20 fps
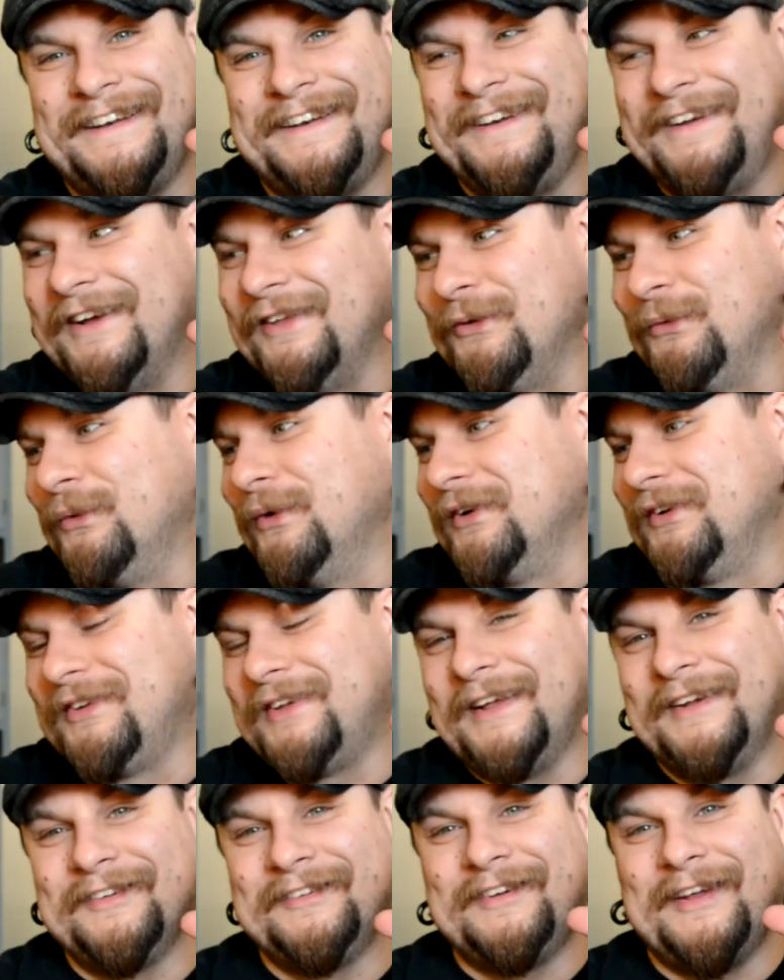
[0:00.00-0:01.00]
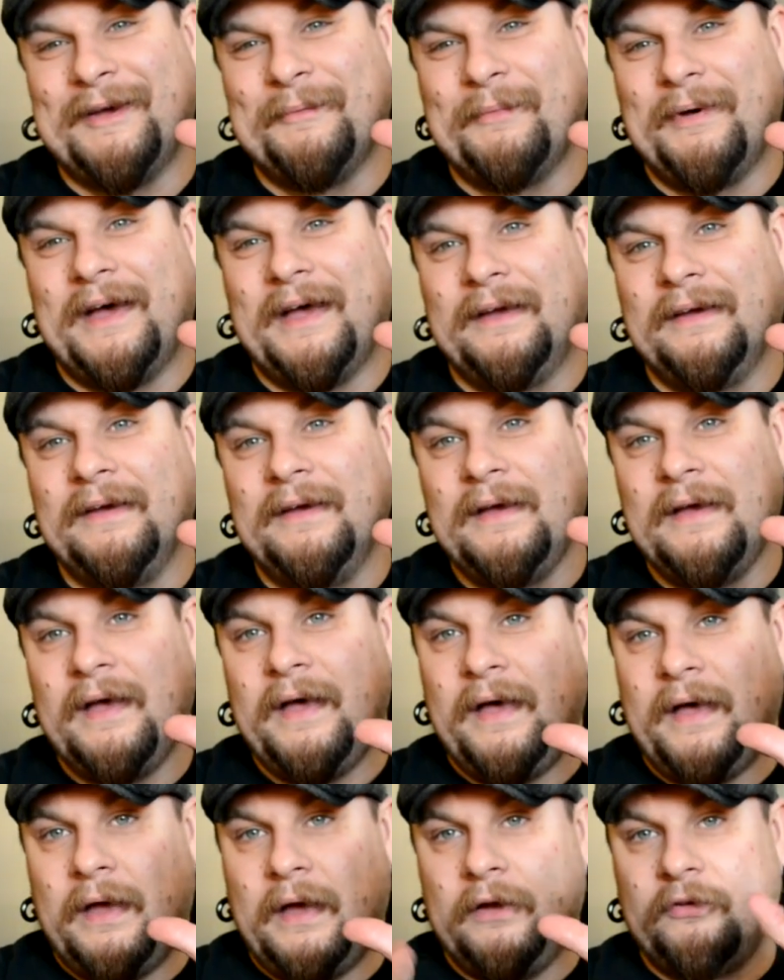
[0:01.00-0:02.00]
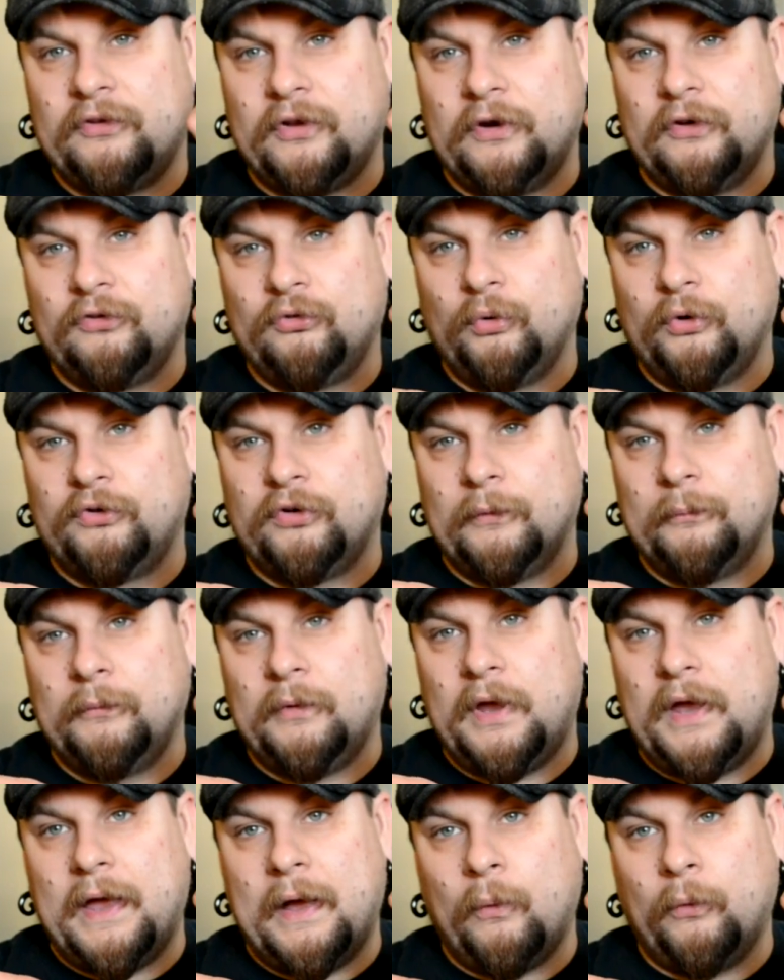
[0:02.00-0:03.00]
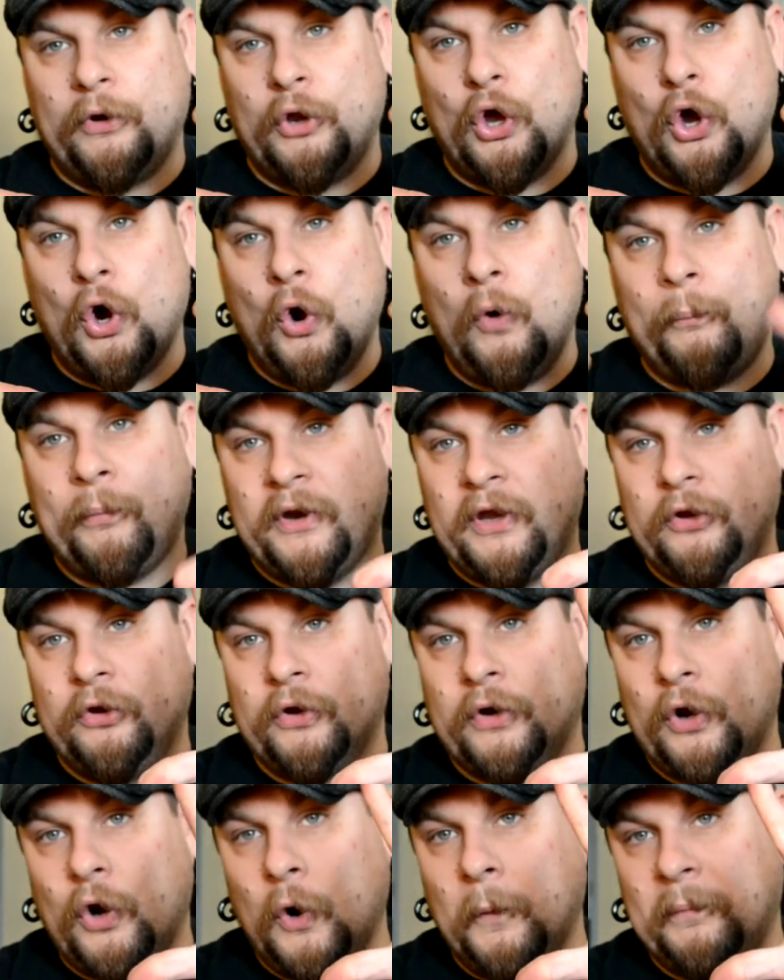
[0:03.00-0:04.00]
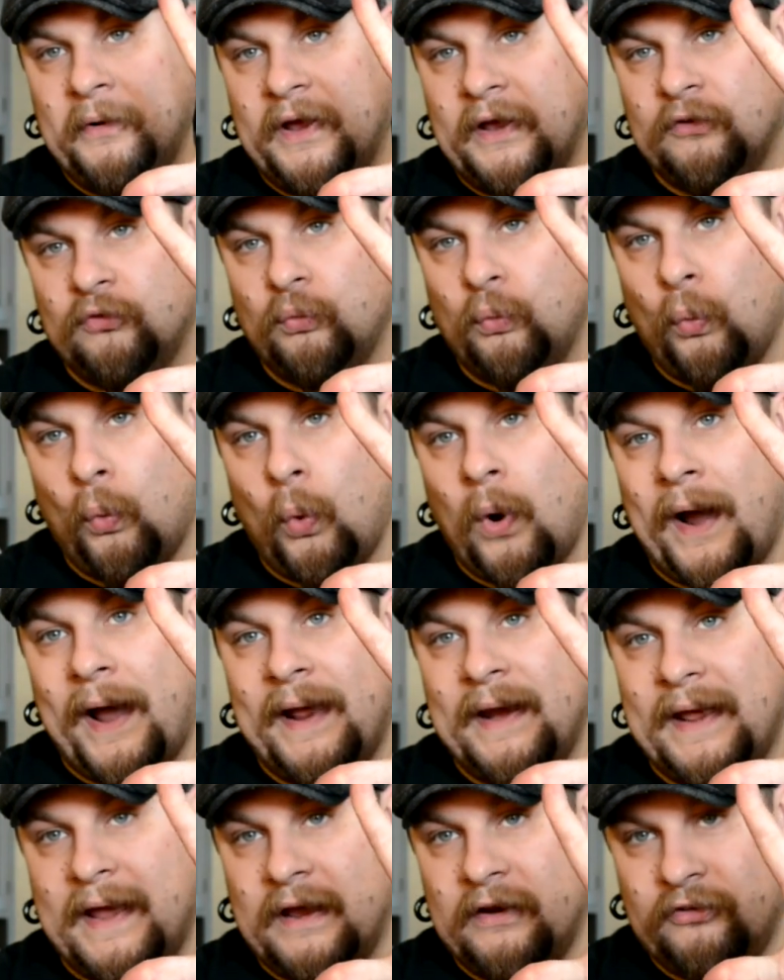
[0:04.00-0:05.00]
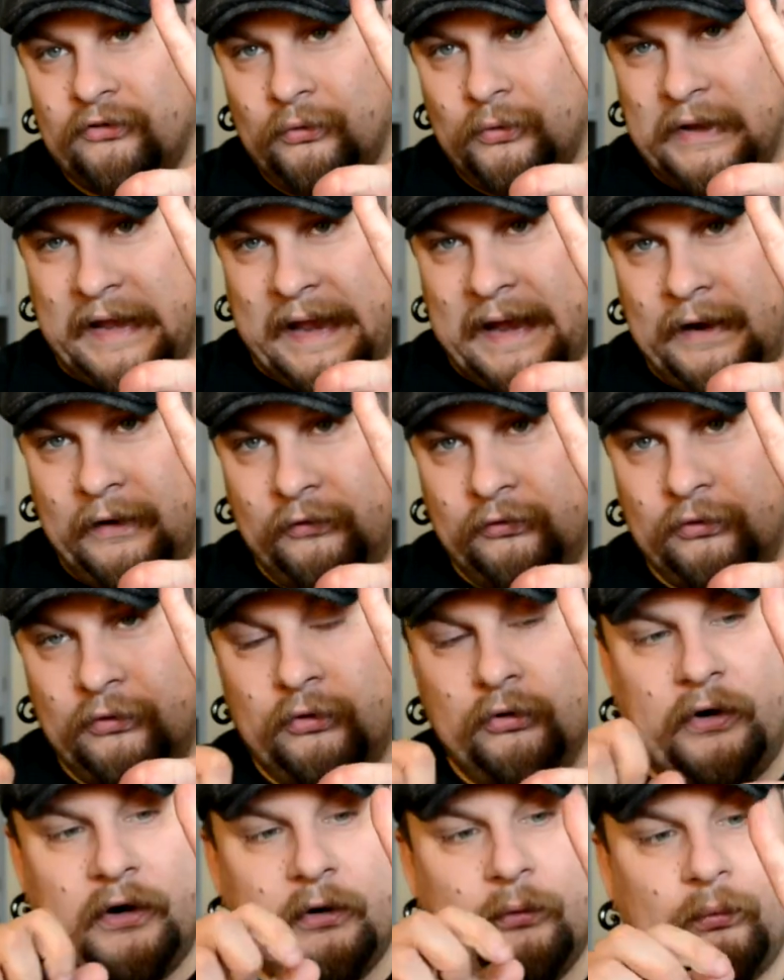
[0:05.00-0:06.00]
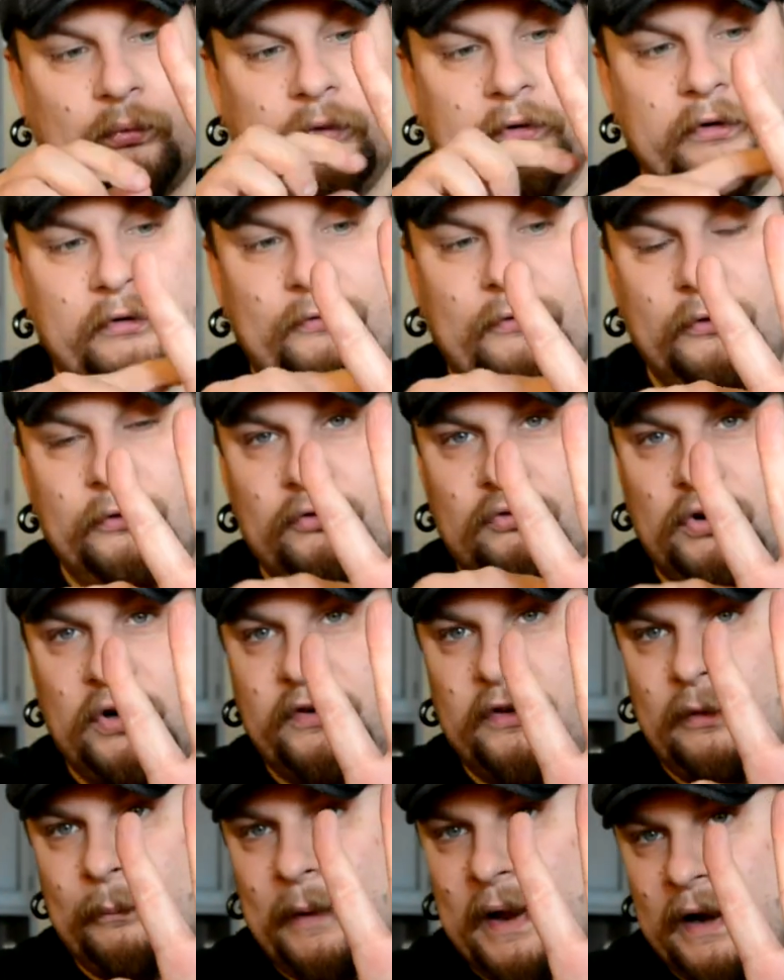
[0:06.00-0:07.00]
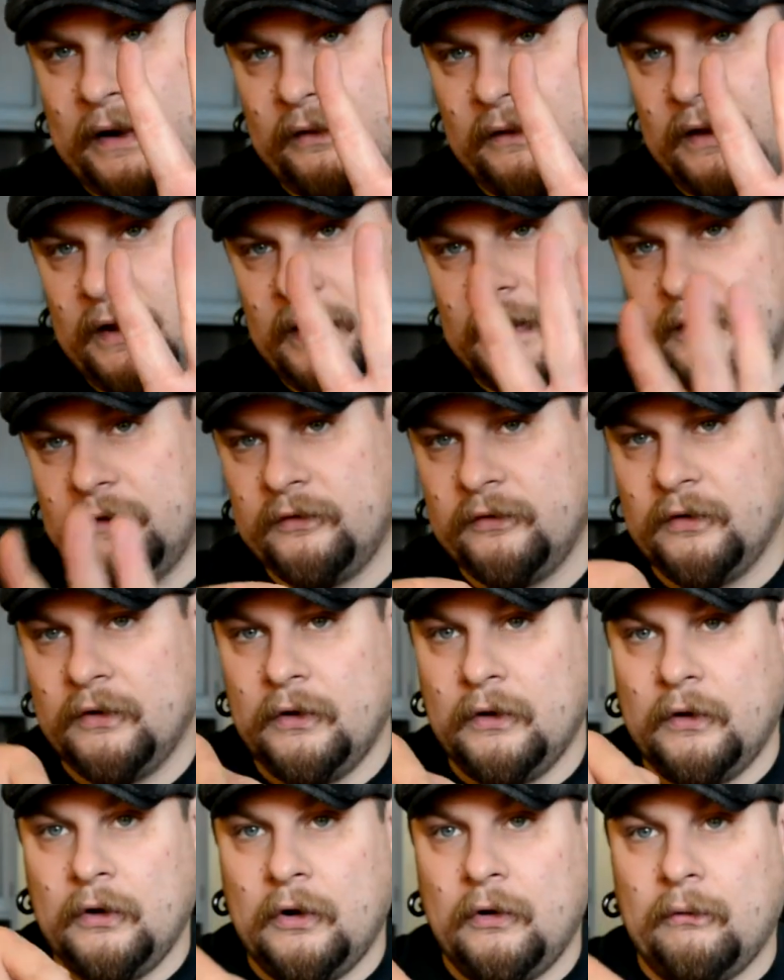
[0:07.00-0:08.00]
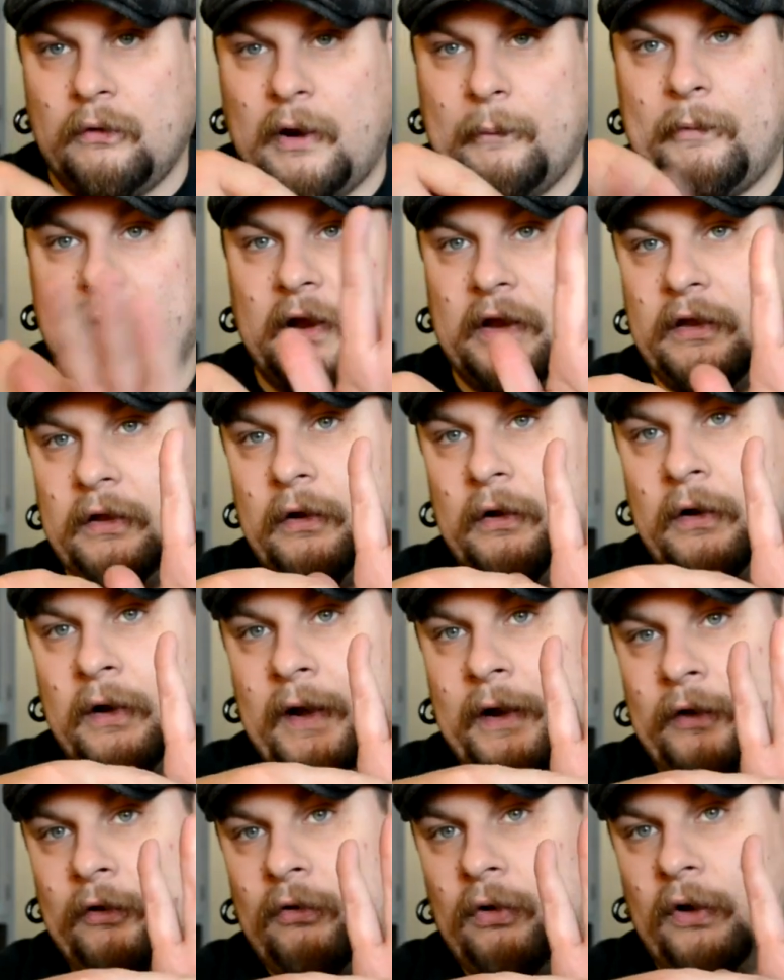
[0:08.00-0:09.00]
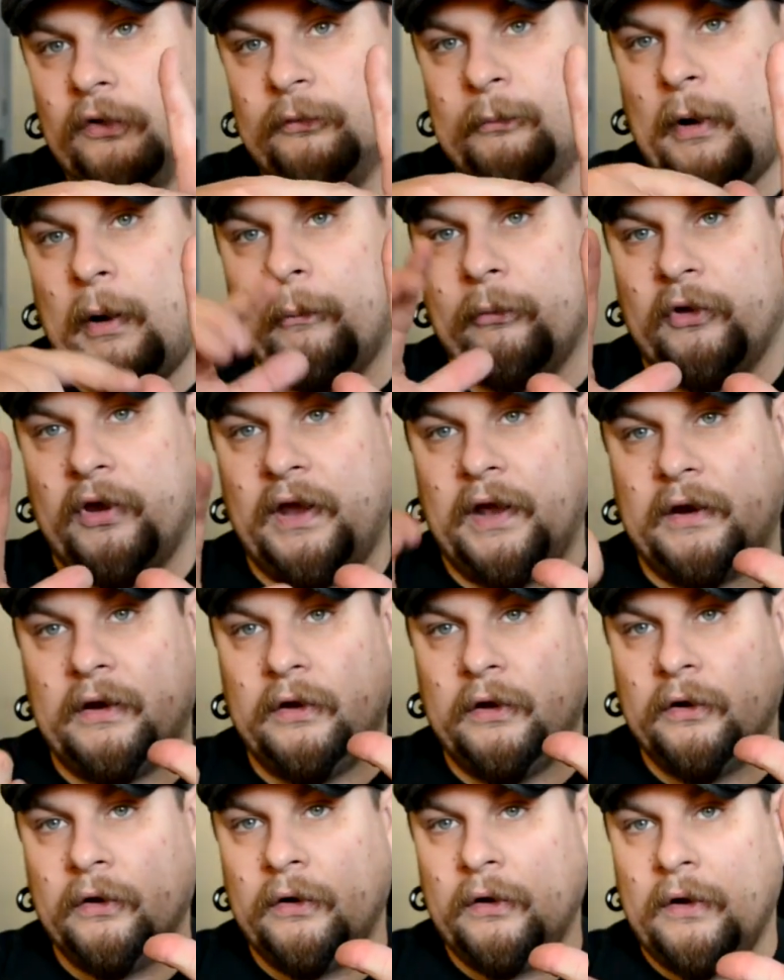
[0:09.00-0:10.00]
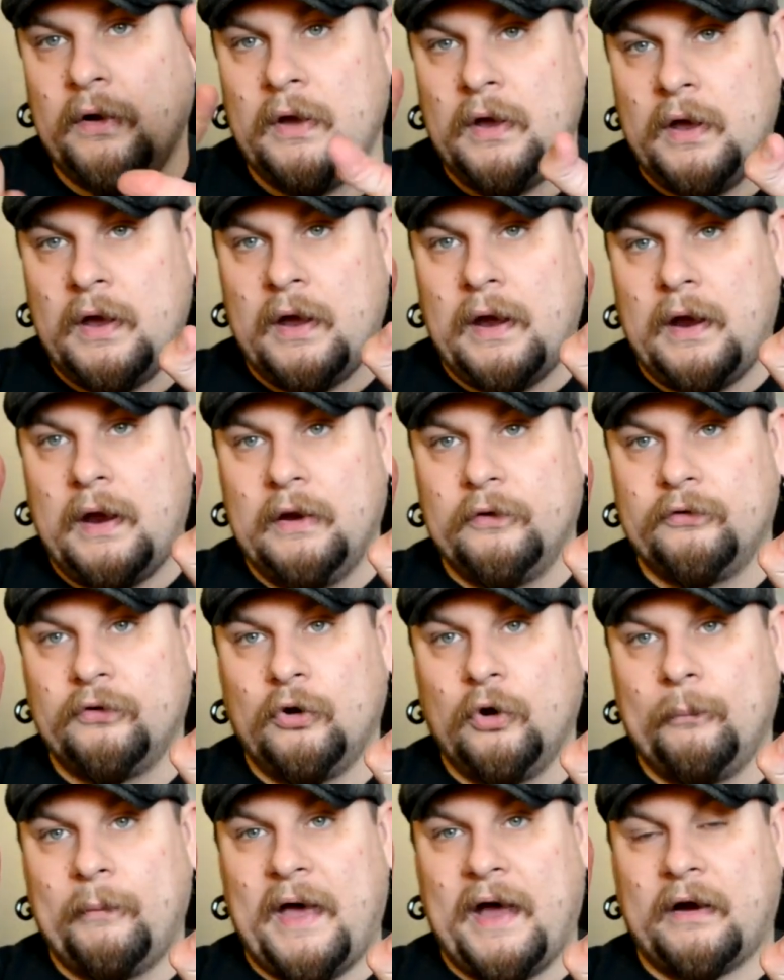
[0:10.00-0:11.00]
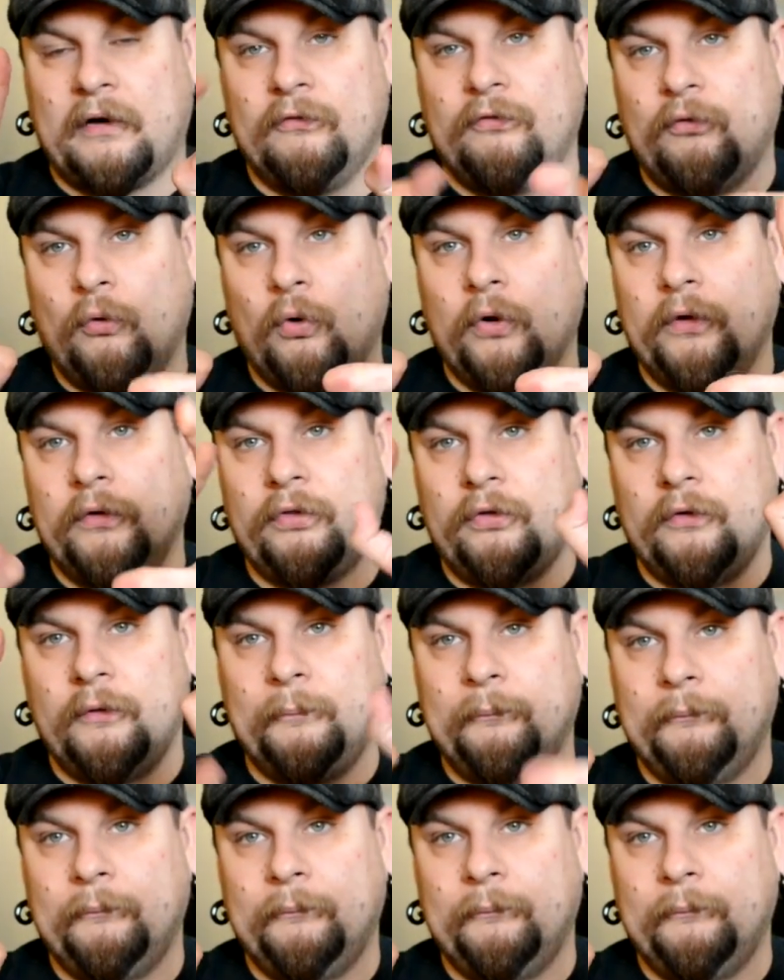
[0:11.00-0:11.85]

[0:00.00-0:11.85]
The other one's kind of staying back. And it's going to switch them. And when you open it, you're going to open it as wide as you can. So you're going to really feel it stretching the back of the hand, right back here, and across the palm of the hand here. And it's going to go back and forth.